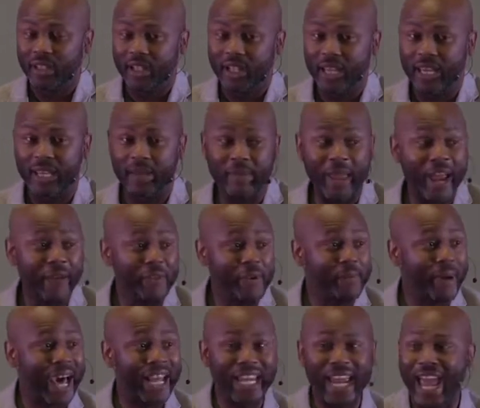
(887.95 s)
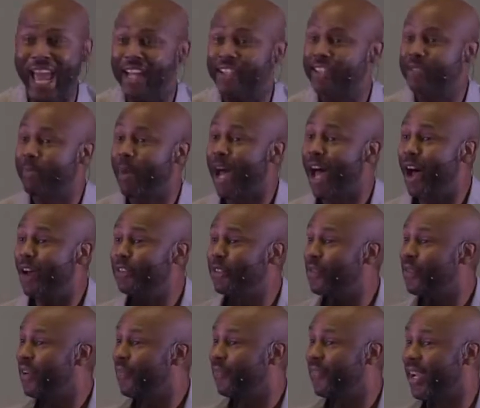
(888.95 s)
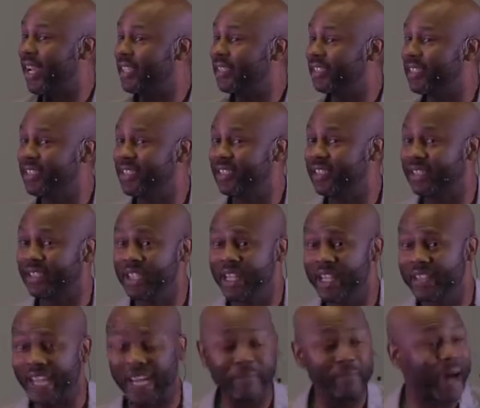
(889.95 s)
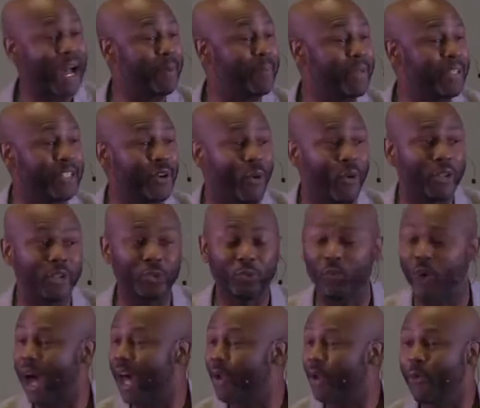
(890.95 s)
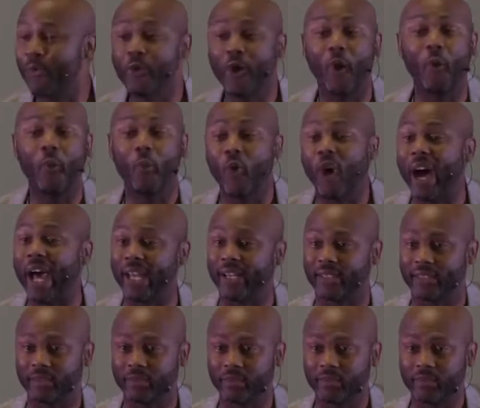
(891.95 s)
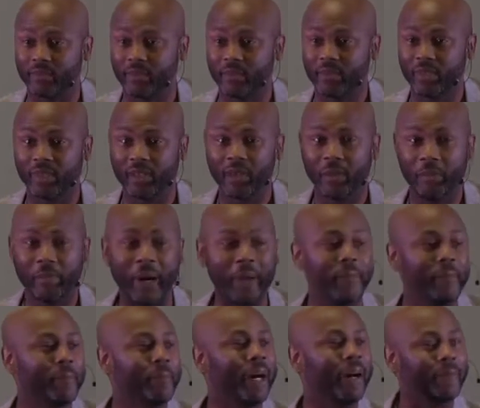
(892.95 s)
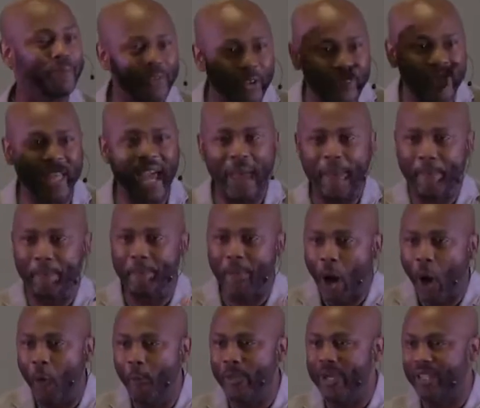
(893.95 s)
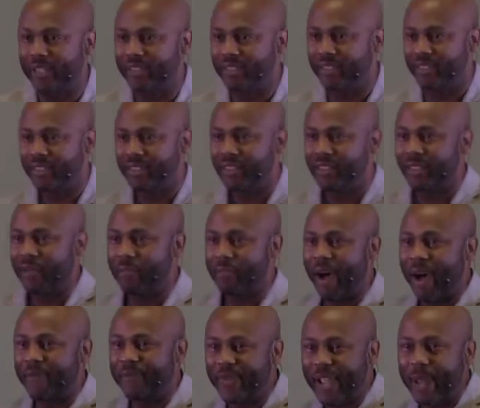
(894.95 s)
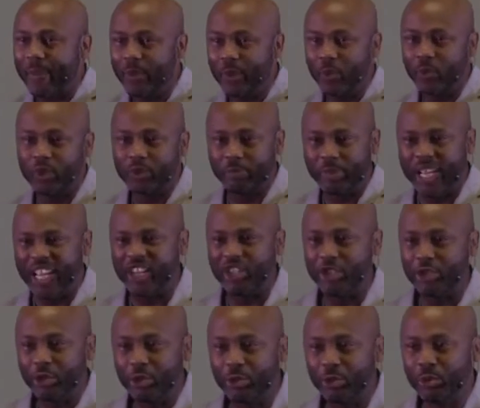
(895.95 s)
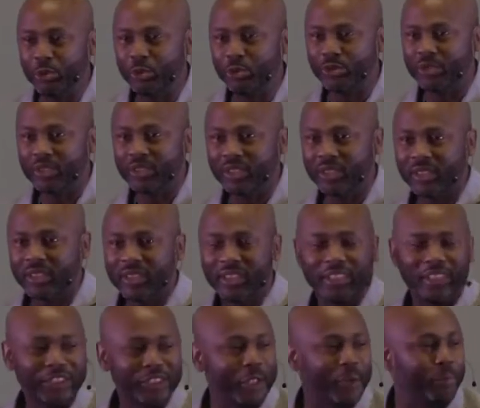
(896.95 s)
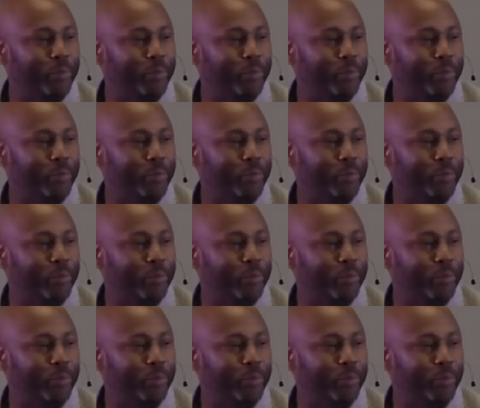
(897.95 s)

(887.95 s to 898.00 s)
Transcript: And everybody had smiles on their faces, and they might be going through I don't know what. But but for that moment, my family was being used to